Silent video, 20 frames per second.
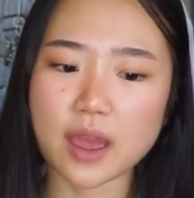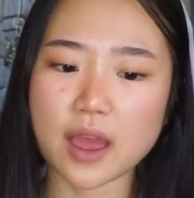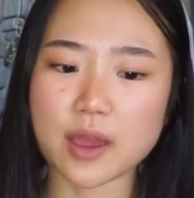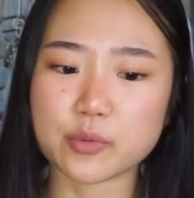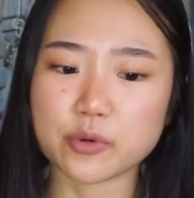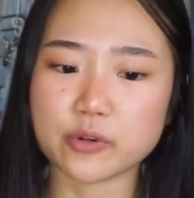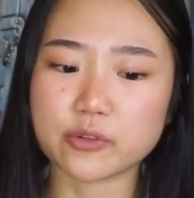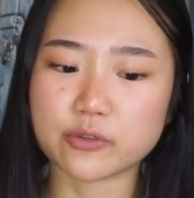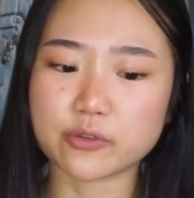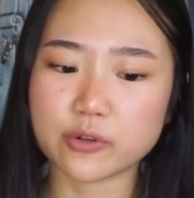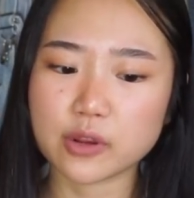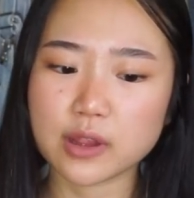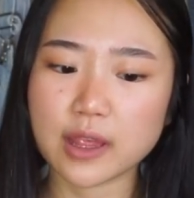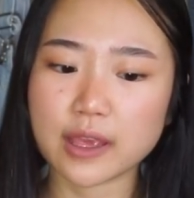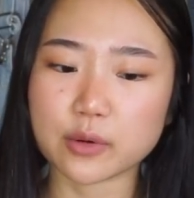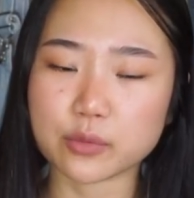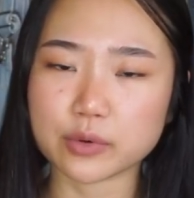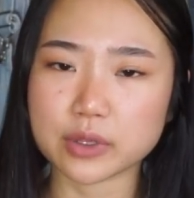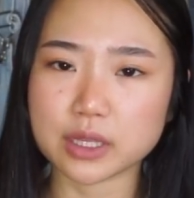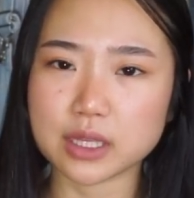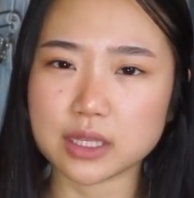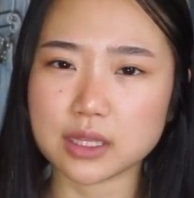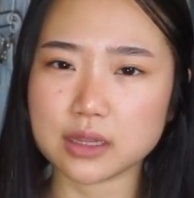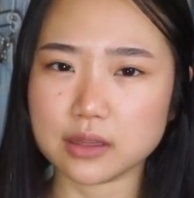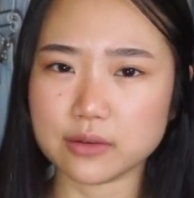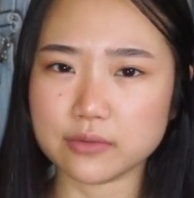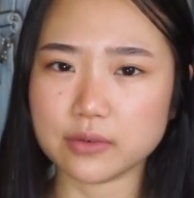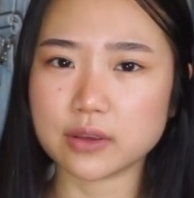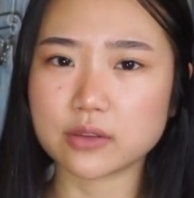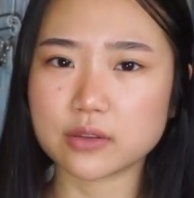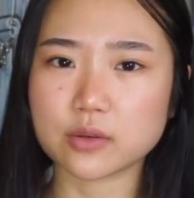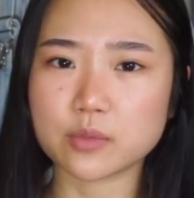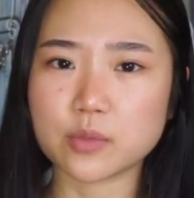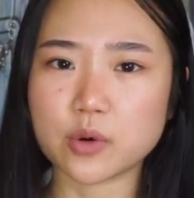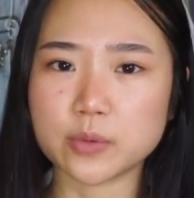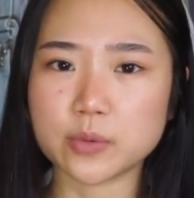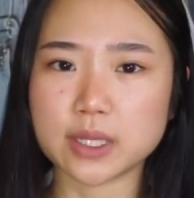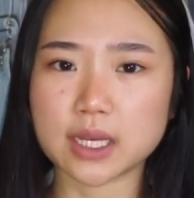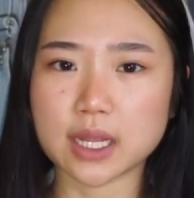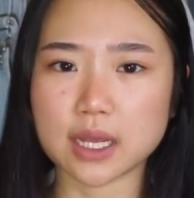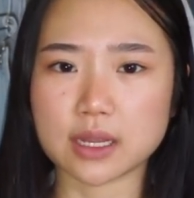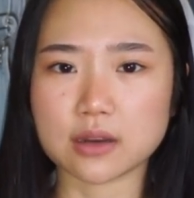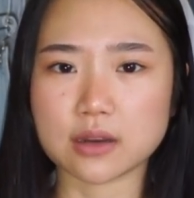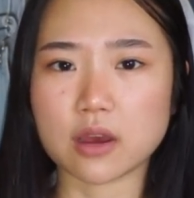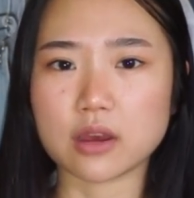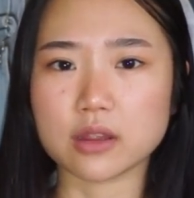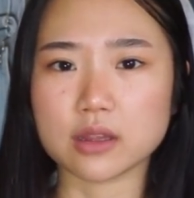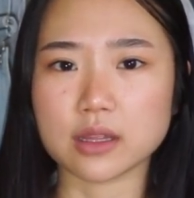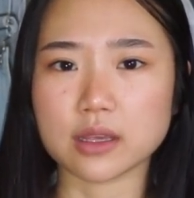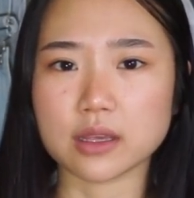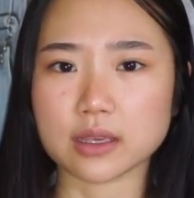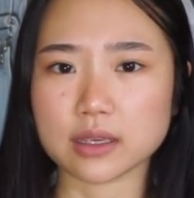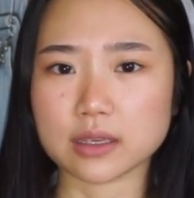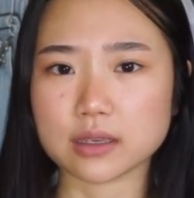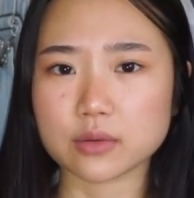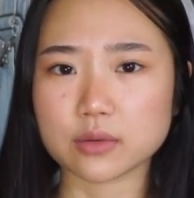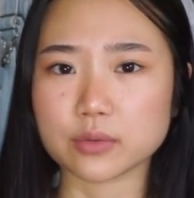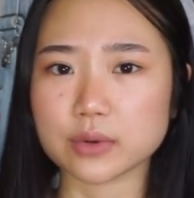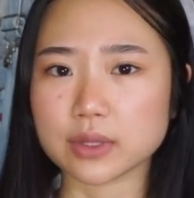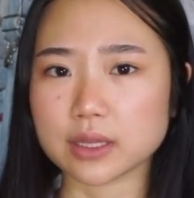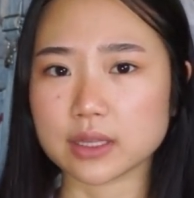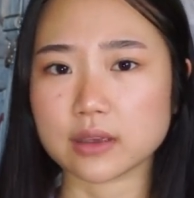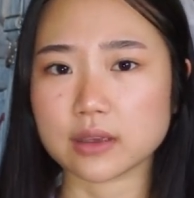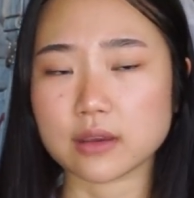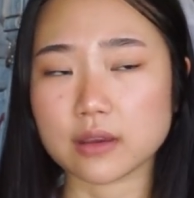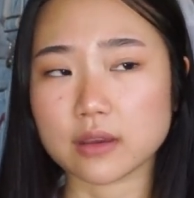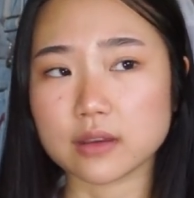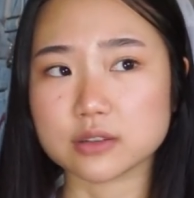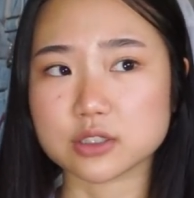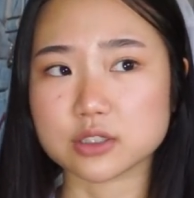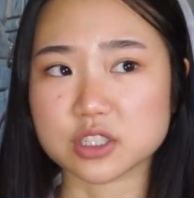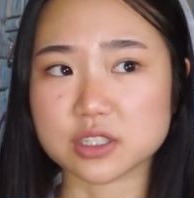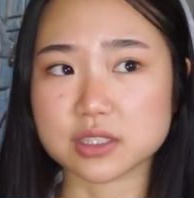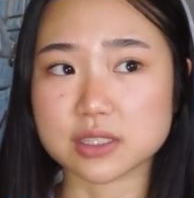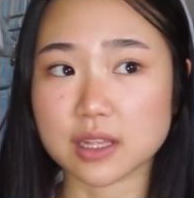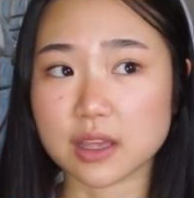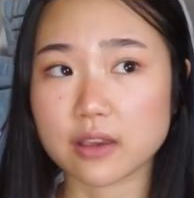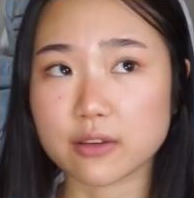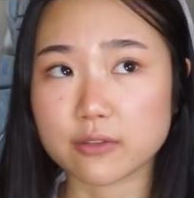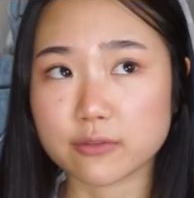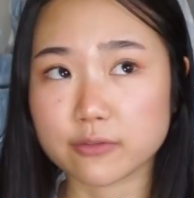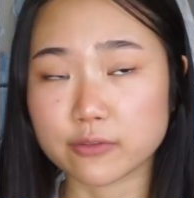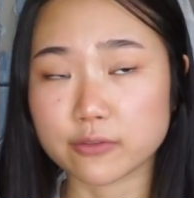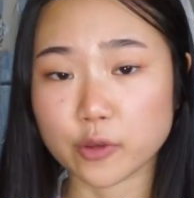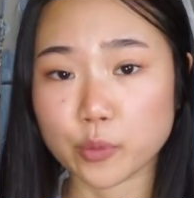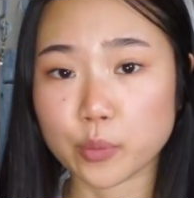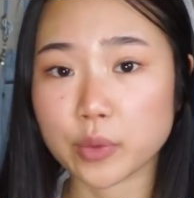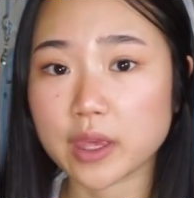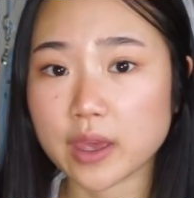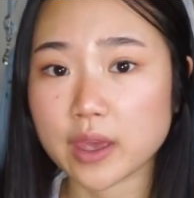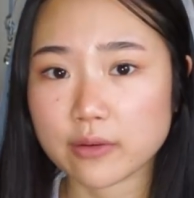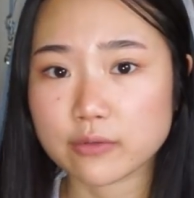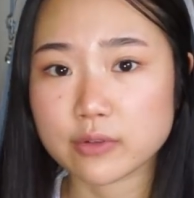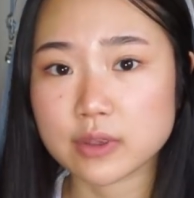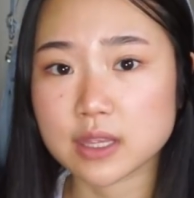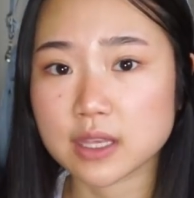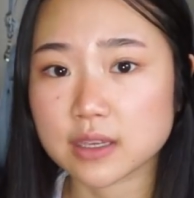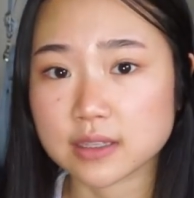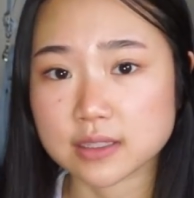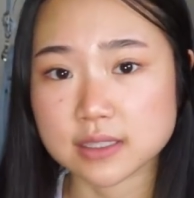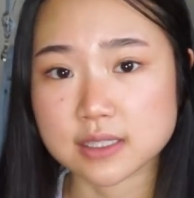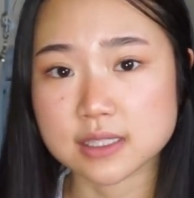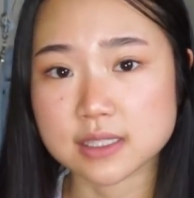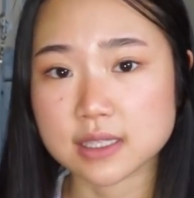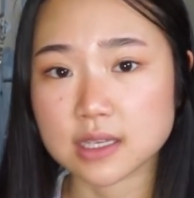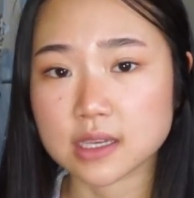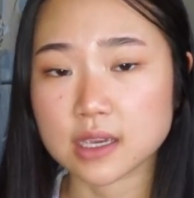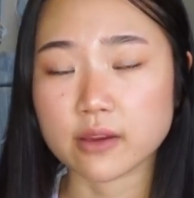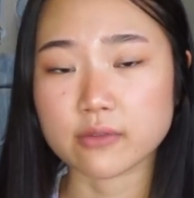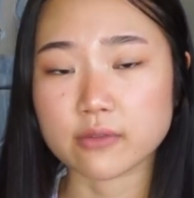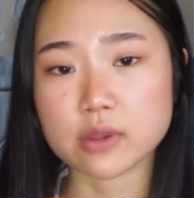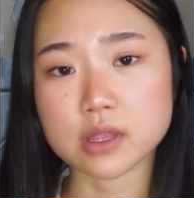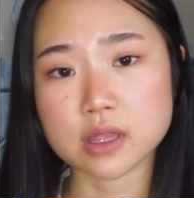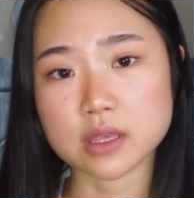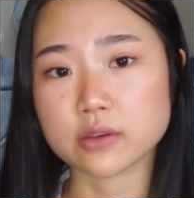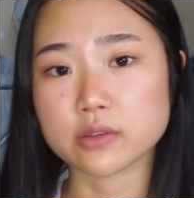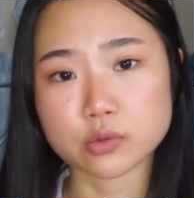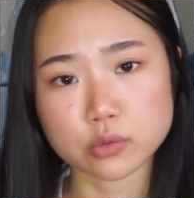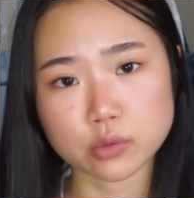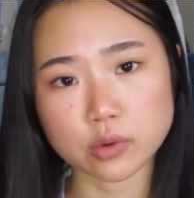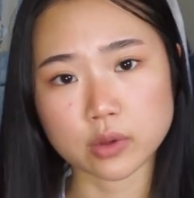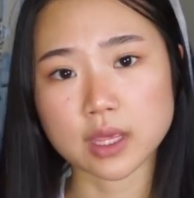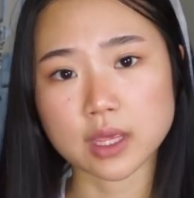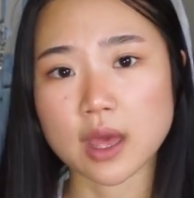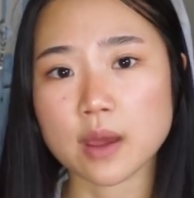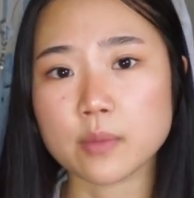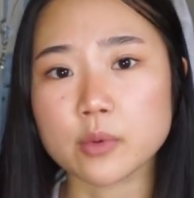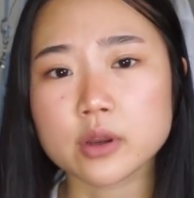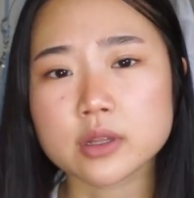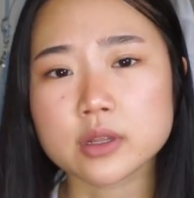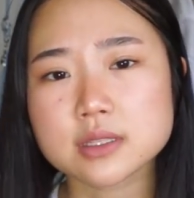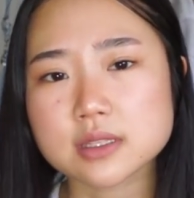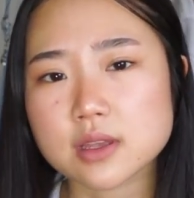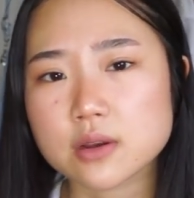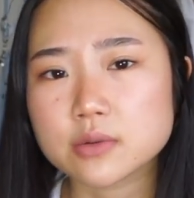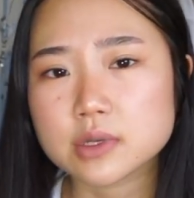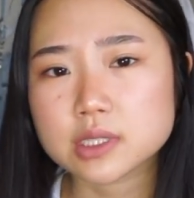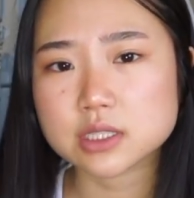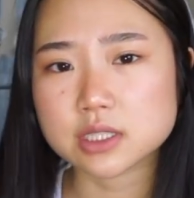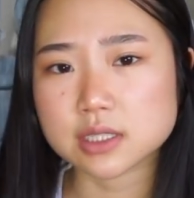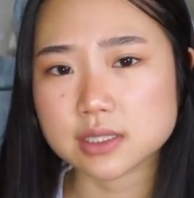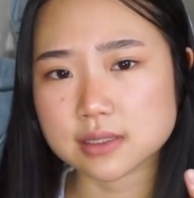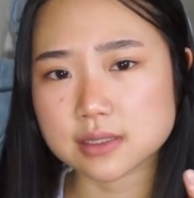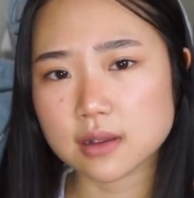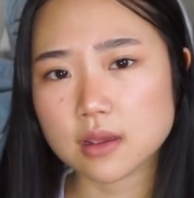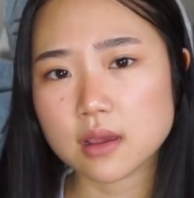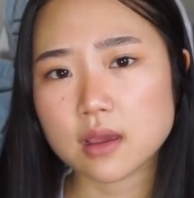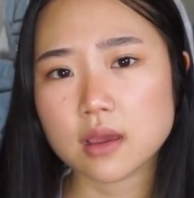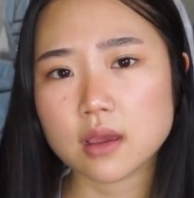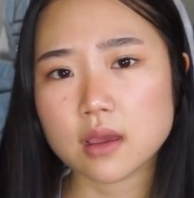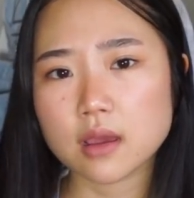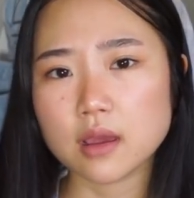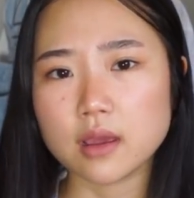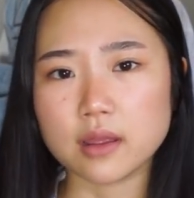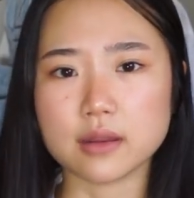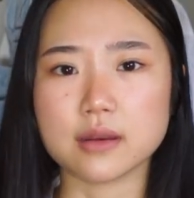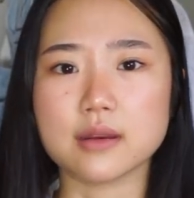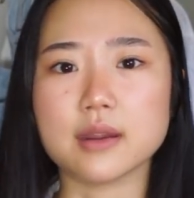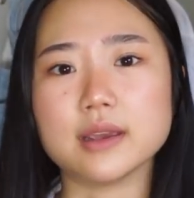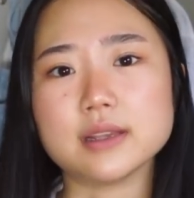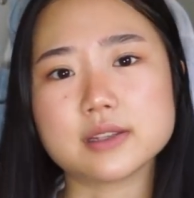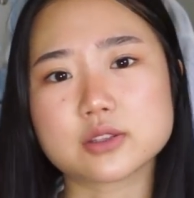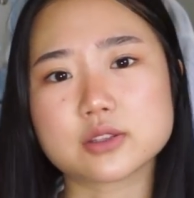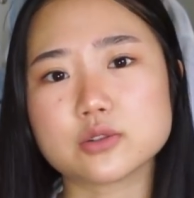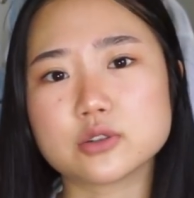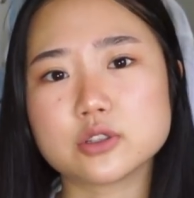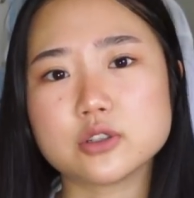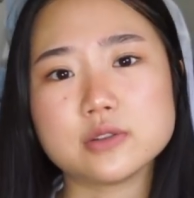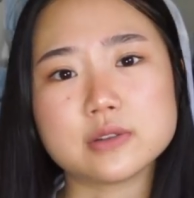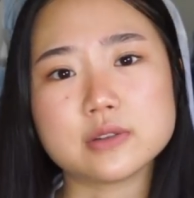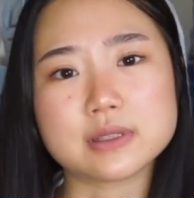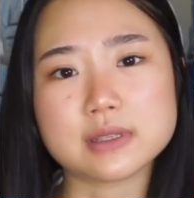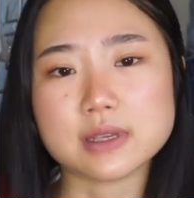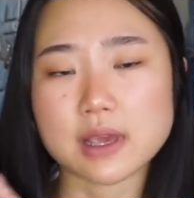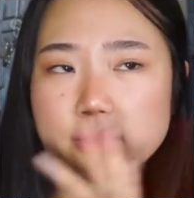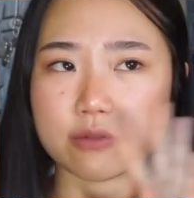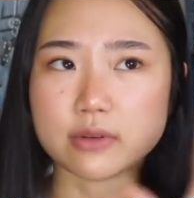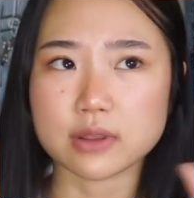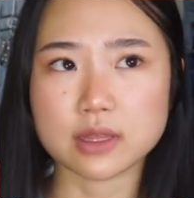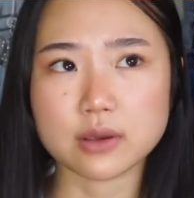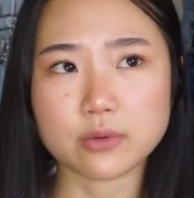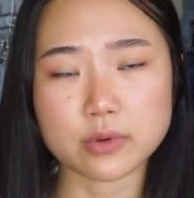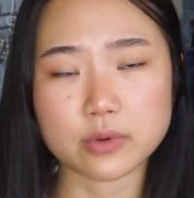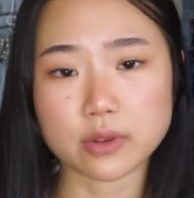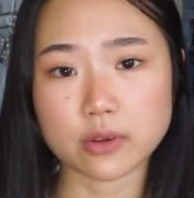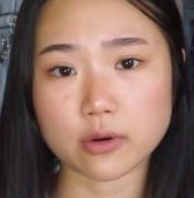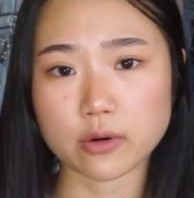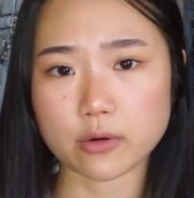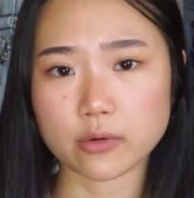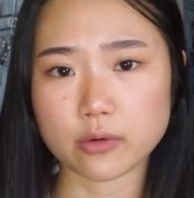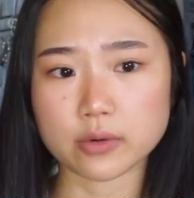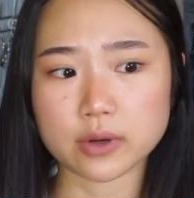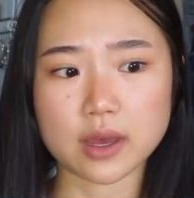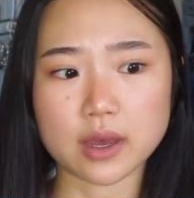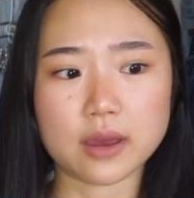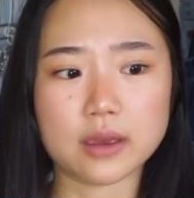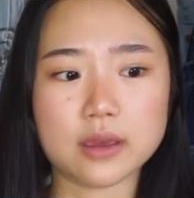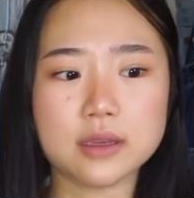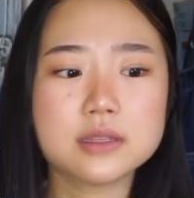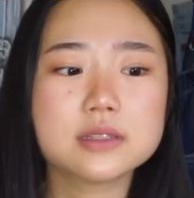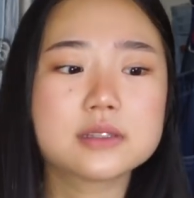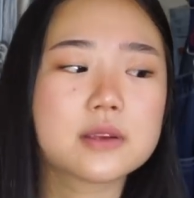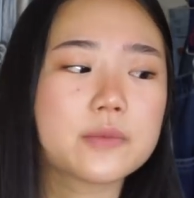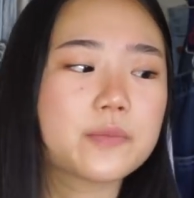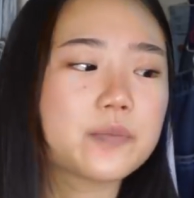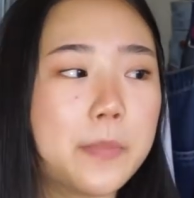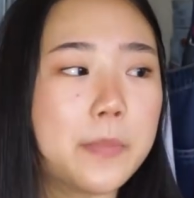prefer like really living the moment and not like really just like filming everything and seeing everything through a camera. It's always just nicer to see everything with your own eyes.